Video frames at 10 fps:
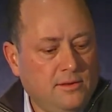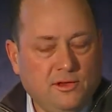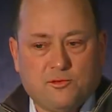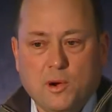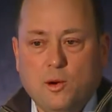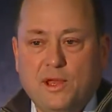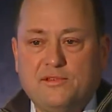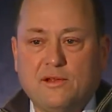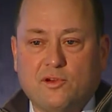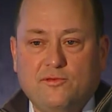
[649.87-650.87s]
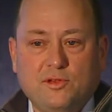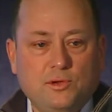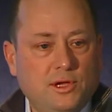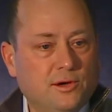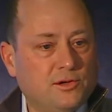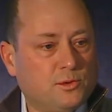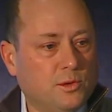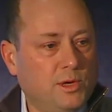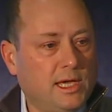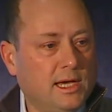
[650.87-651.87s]
moments every few years
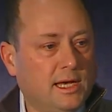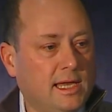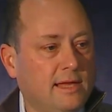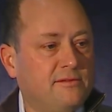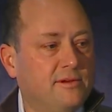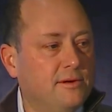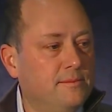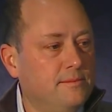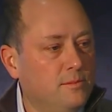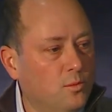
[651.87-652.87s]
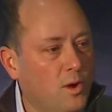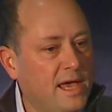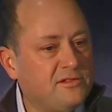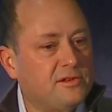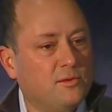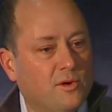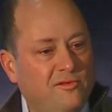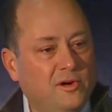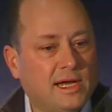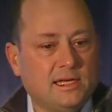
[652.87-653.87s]
where we kind of get to rest and
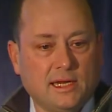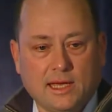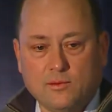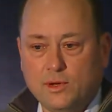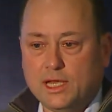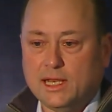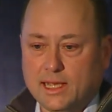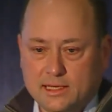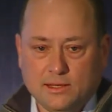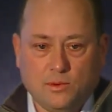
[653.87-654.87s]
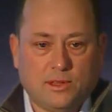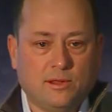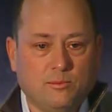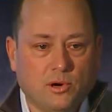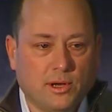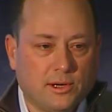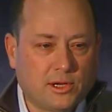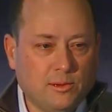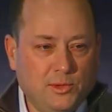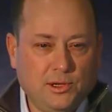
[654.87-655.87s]
reflect and get reconnected with the broader
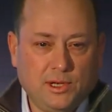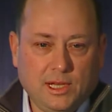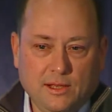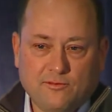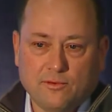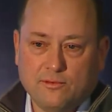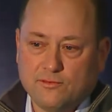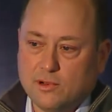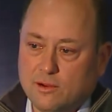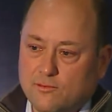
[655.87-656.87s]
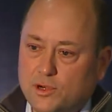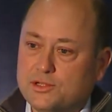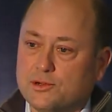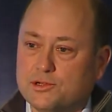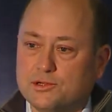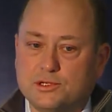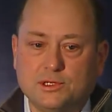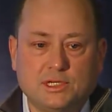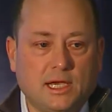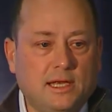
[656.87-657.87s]
community of researchers
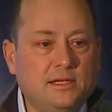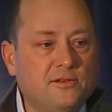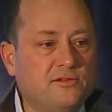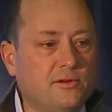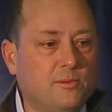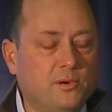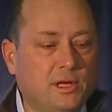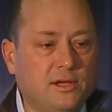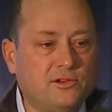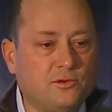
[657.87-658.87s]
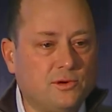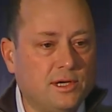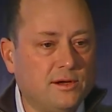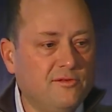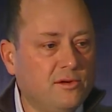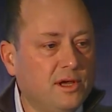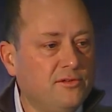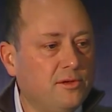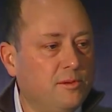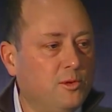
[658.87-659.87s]
and scientists are pretty extraordinary for
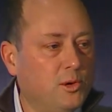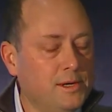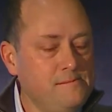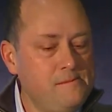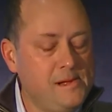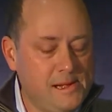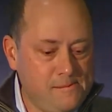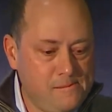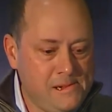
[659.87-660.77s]
us on the board. And